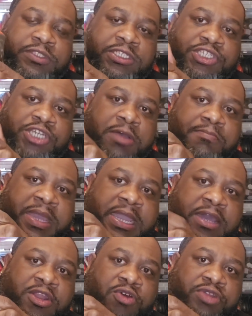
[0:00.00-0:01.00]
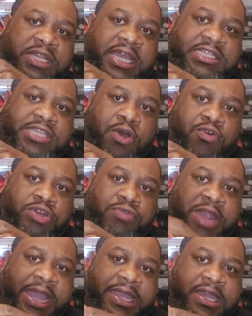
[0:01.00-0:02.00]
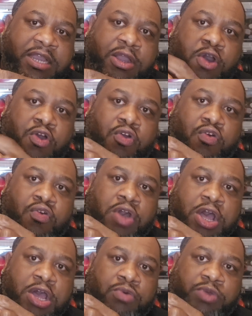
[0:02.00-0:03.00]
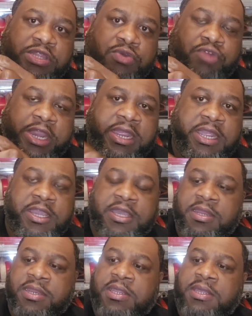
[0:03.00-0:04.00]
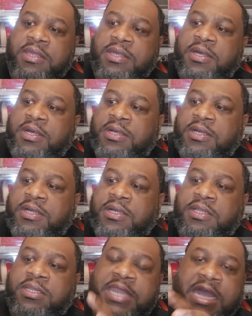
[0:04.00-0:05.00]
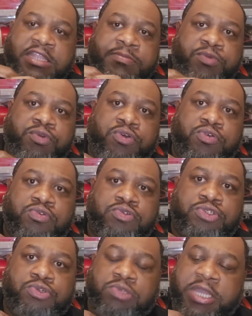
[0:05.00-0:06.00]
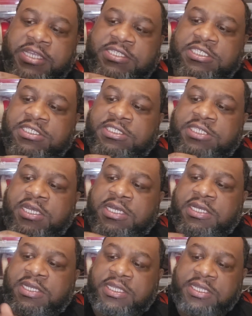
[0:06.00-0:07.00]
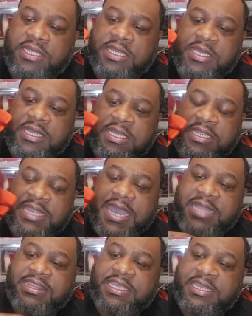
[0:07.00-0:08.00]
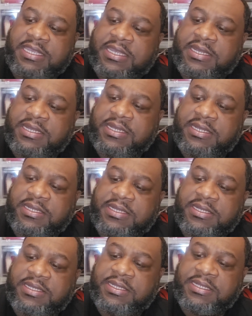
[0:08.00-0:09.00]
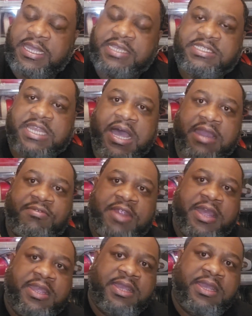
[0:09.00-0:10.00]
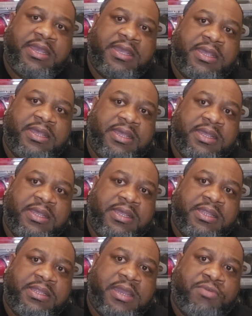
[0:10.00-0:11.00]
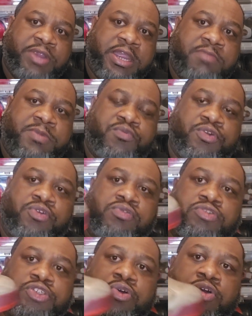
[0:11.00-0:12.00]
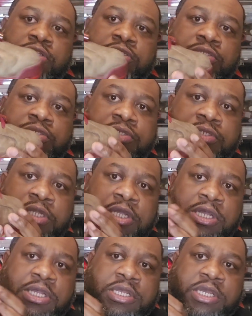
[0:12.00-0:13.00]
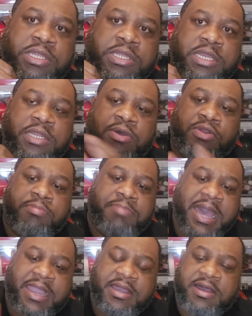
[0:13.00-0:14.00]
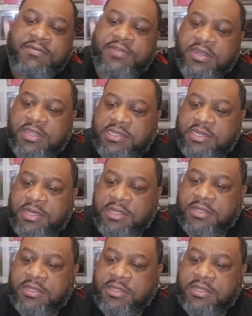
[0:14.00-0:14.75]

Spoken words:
Jumpman on the lace holder right here, gold with the red. You got the maroon shoelaces. You got the lace lock right here, that red maroon Jordan. And then on the back of it, it's